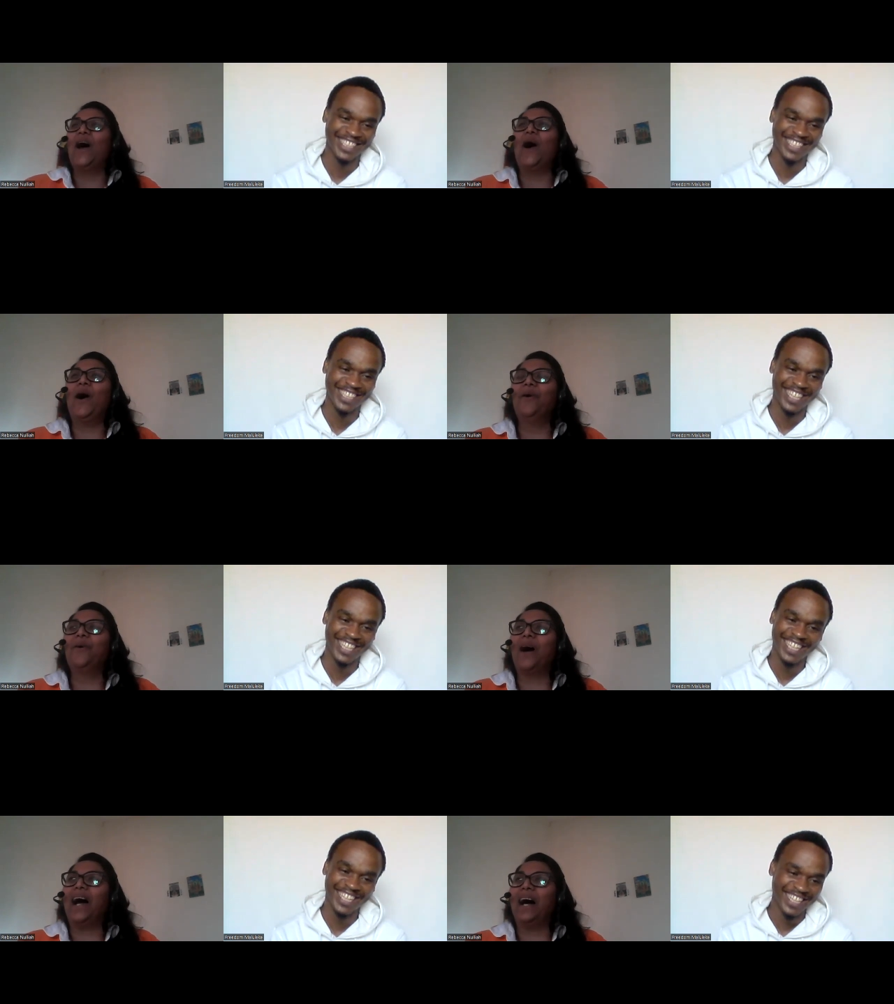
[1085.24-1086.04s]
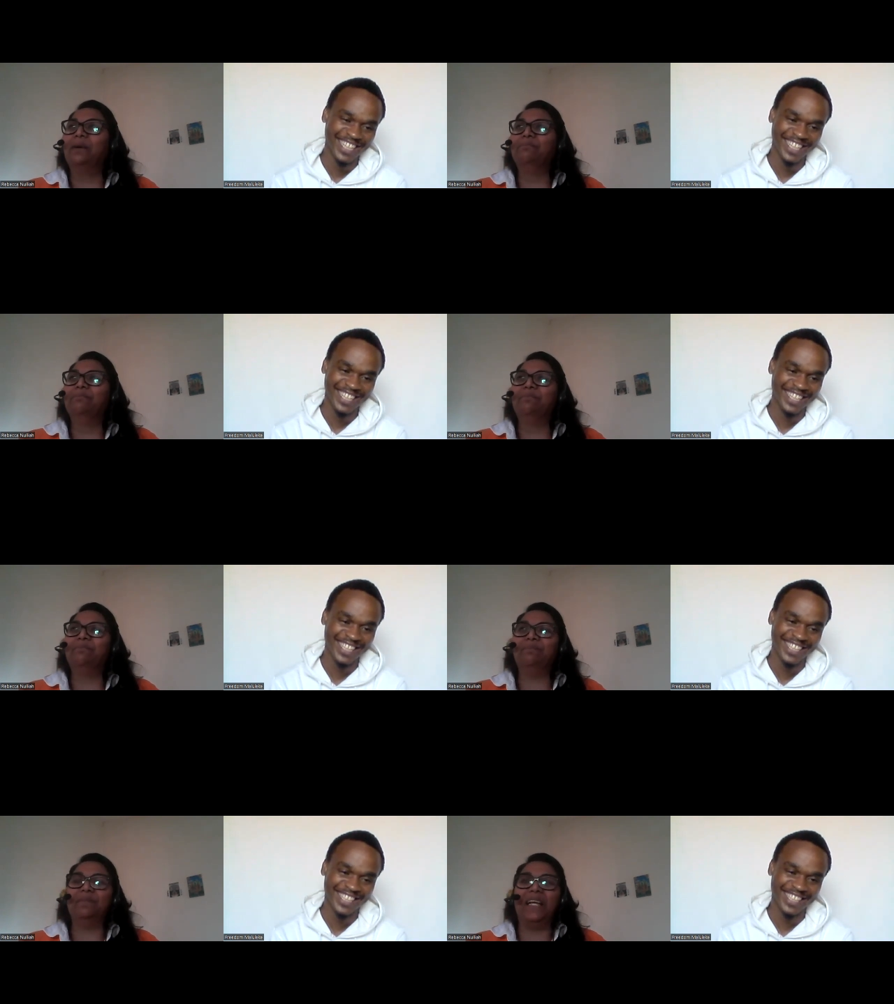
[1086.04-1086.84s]
Speaker 1: Oh, um,
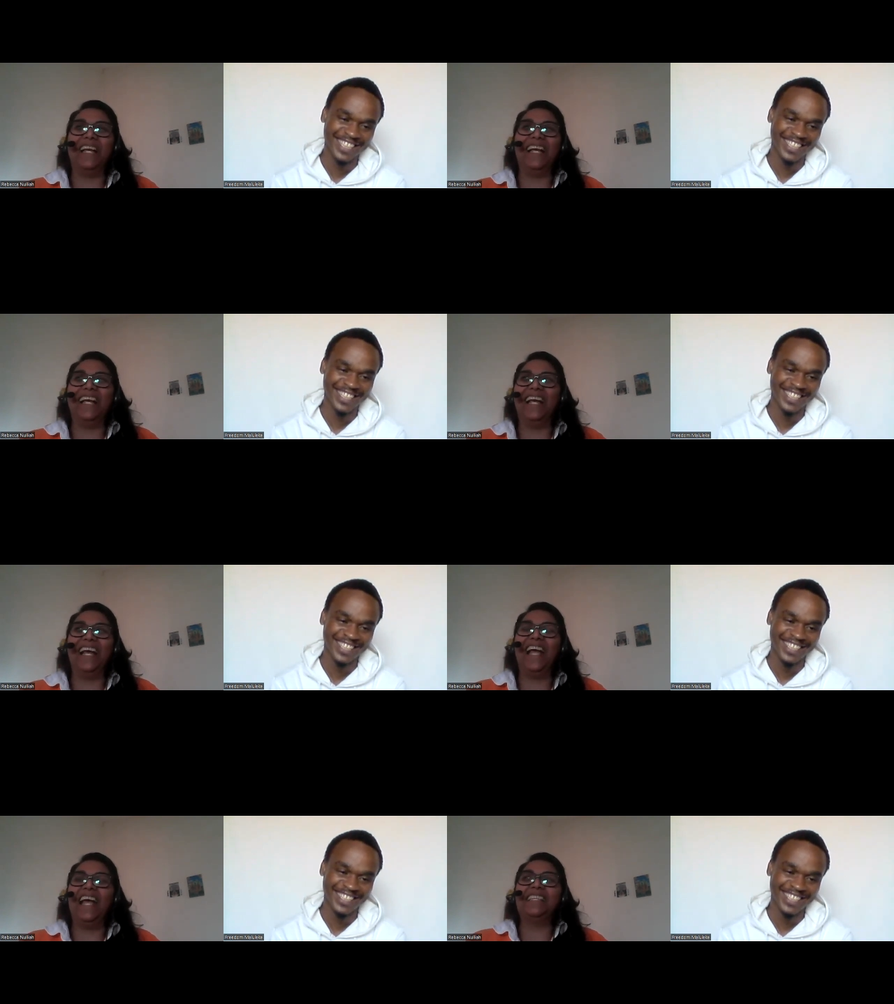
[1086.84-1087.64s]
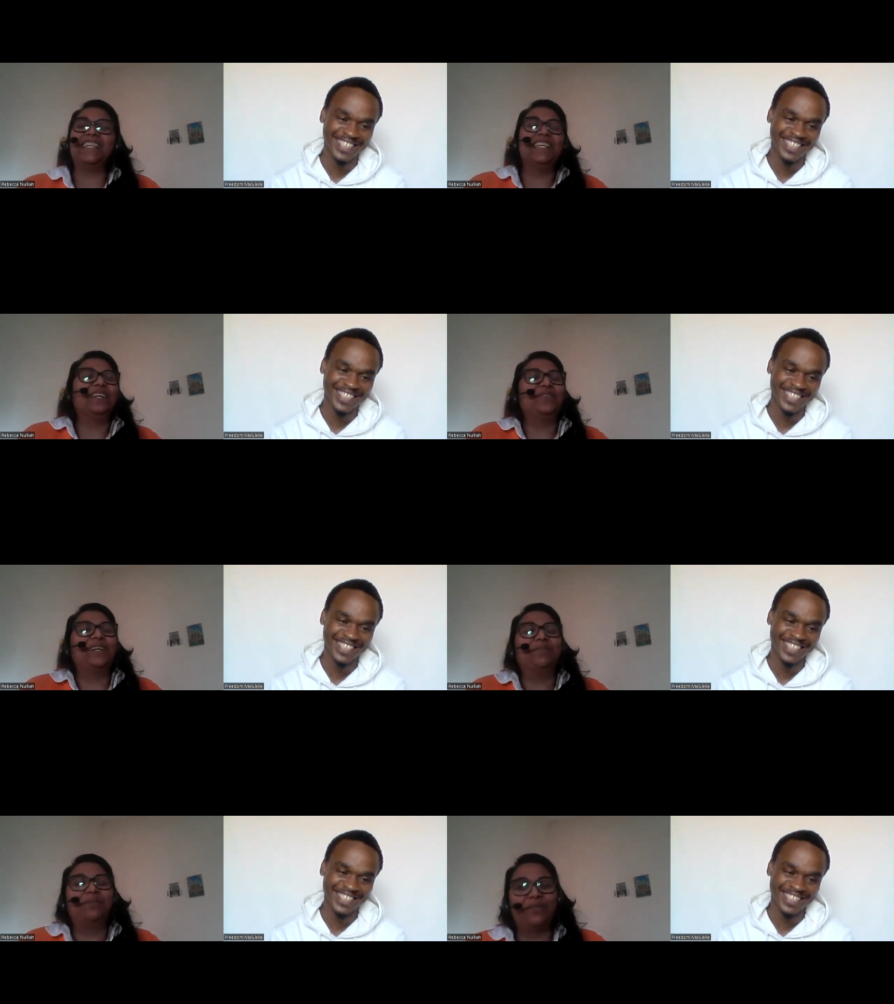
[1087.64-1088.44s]
it's an
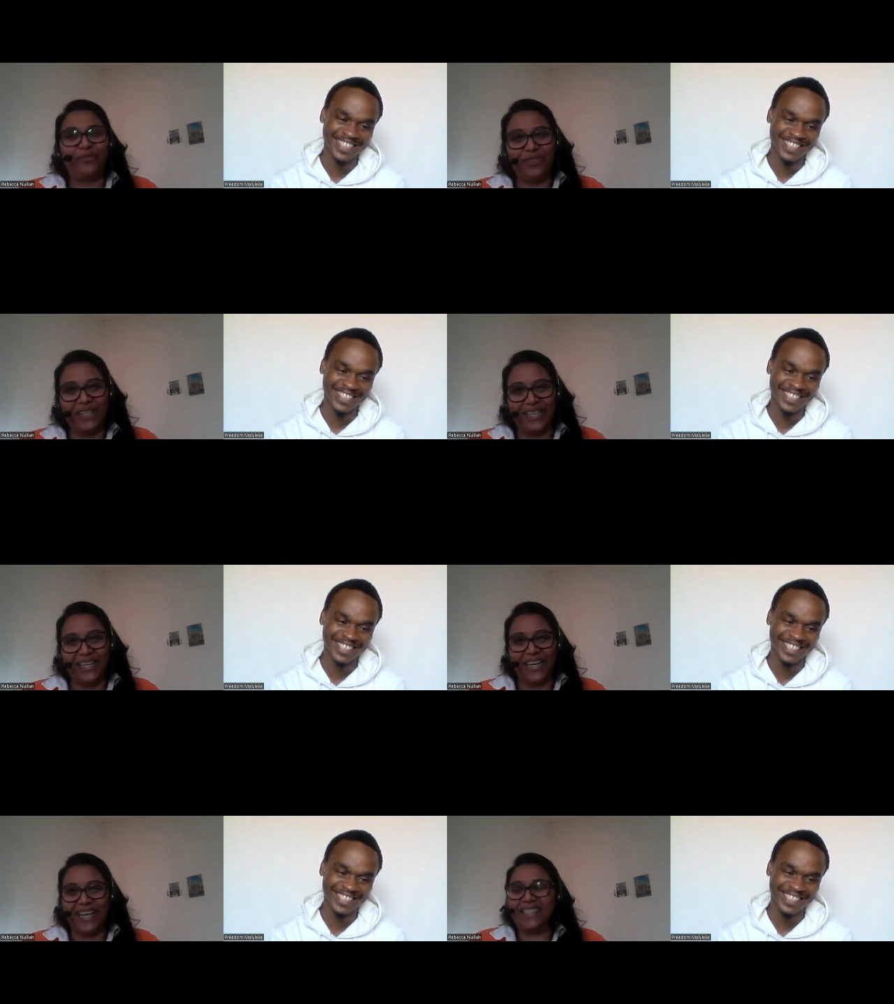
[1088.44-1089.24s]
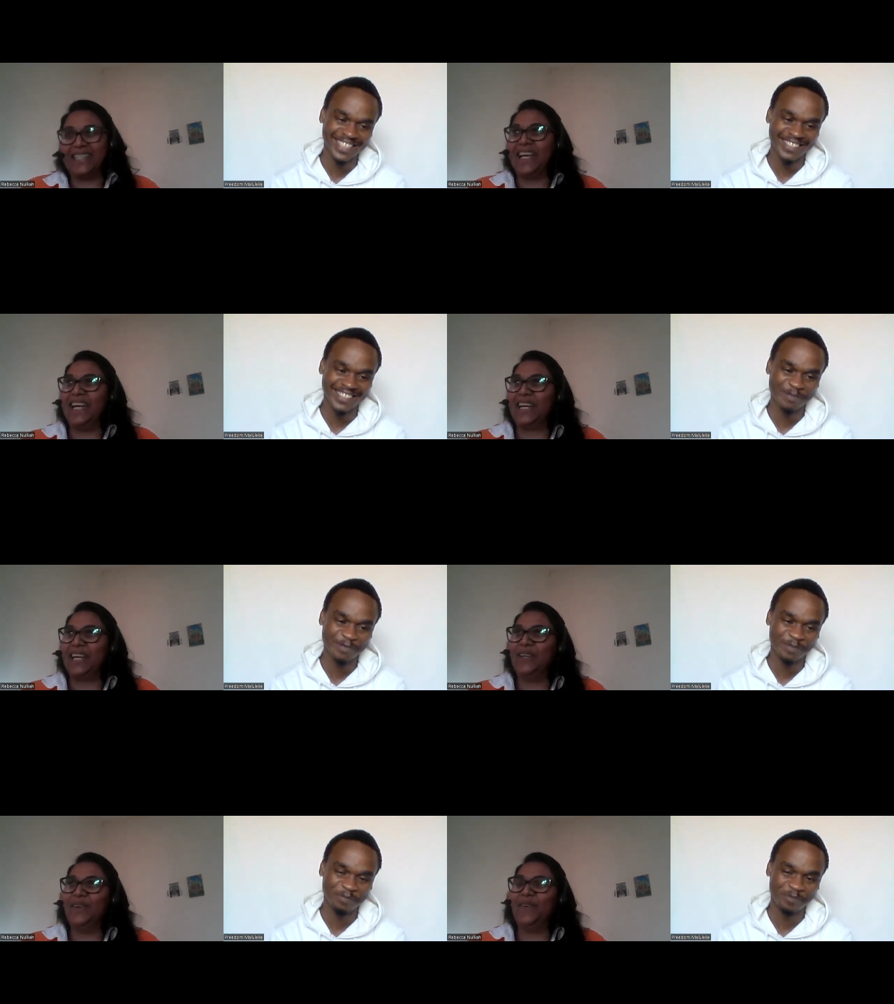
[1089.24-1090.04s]
incredible feeling. It's like,
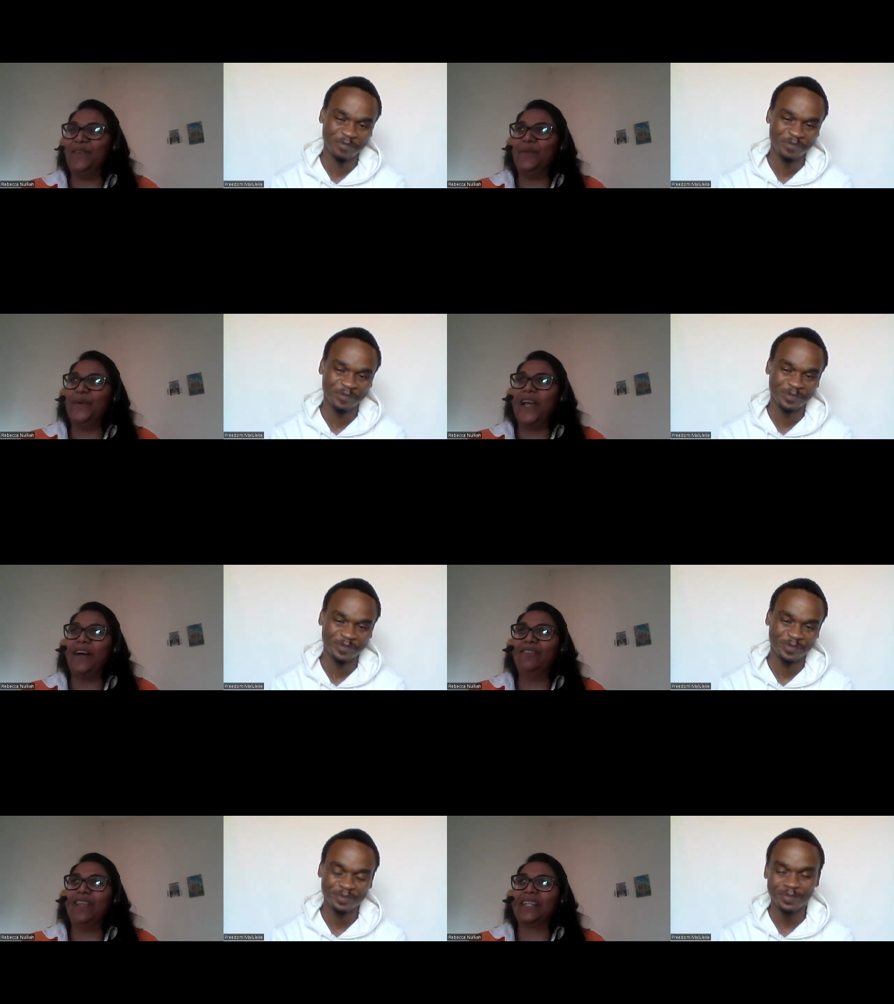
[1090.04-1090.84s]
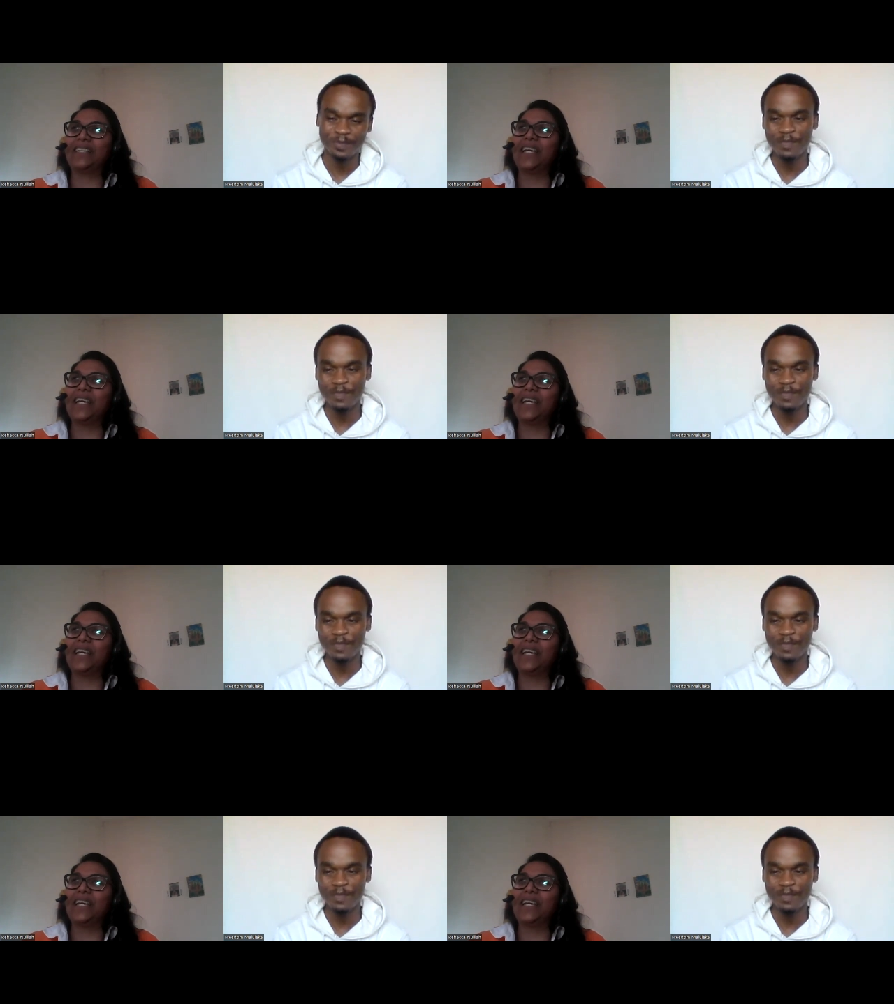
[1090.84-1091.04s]
you know, we have that.